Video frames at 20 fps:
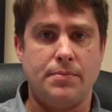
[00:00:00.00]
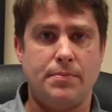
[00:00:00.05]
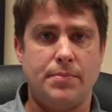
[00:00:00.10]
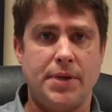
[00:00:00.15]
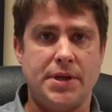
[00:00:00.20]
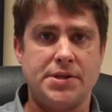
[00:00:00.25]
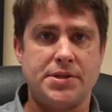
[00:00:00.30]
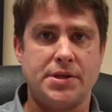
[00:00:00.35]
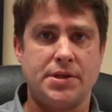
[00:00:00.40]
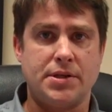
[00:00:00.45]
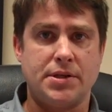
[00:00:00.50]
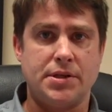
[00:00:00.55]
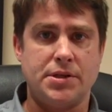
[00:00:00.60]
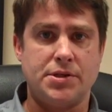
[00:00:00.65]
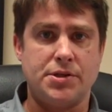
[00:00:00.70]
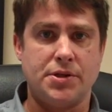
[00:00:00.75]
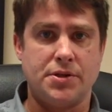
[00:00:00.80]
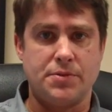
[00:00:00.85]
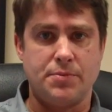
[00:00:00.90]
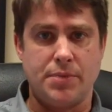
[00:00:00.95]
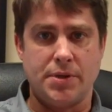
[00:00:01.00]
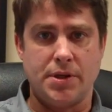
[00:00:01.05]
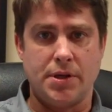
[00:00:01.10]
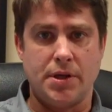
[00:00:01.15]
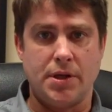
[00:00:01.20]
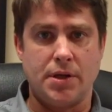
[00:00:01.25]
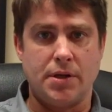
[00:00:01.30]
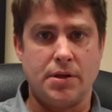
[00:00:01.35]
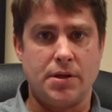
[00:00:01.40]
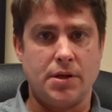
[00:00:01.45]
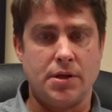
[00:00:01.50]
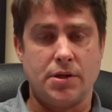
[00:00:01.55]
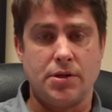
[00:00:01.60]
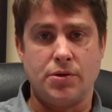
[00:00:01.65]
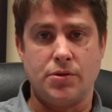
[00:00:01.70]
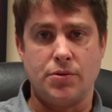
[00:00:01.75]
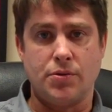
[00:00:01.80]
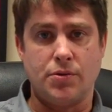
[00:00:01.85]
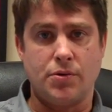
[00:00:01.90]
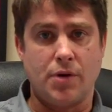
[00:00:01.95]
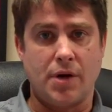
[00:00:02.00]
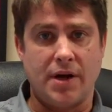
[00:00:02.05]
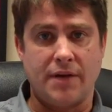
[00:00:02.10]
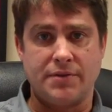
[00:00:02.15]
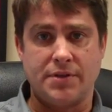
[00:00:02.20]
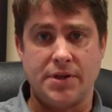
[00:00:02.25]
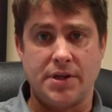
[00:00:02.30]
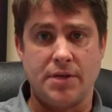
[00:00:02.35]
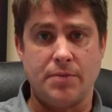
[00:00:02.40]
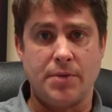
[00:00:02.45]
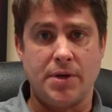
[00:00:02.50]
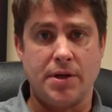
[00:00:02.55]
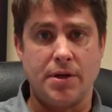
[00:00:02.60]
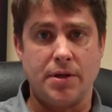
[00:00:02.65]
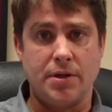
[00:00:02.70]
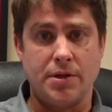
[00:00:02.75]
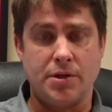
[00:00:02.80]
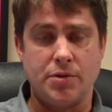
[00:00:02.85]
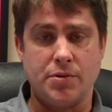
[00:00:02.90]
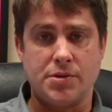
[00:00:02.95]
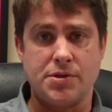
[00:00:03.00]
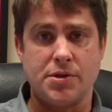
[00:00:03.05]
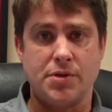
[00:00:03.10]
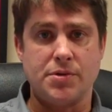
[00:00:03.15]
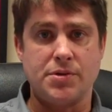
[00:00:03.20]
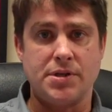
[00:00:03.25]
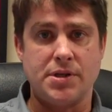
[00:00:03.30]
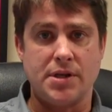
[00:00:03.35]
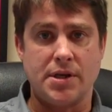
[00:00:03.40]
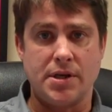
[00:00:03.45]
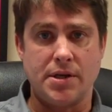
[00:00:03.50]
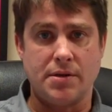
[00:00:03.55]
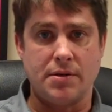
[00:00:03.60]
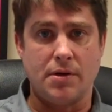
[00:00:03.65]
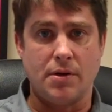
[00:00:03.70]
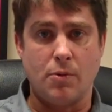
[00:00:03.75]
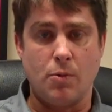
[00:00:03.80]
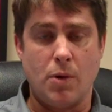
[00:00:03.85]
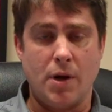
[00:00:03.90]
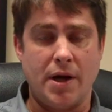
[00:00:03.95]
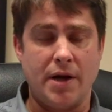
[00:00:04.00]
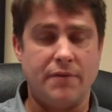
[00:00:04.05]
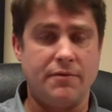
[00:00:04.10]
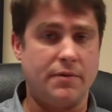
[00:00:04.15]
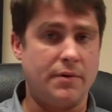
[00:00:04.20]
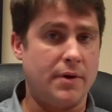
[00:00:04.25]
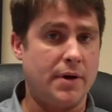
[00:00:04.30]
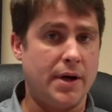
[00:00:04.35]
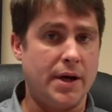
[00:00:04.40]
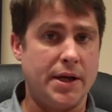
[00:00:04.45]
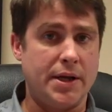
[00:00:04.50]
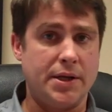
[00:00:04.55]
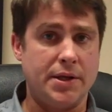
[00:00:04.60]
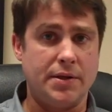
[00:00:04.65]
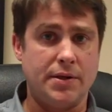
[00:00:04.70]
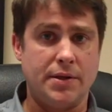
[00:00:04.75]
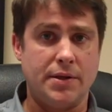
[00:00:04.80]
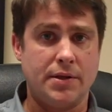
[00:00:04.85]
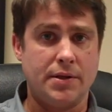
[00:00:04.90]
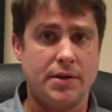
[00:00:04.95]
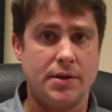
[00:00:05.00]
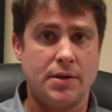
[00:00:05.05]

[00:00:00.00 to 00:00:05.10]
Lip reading: basically just being that you craft an email and you associate a wide variety,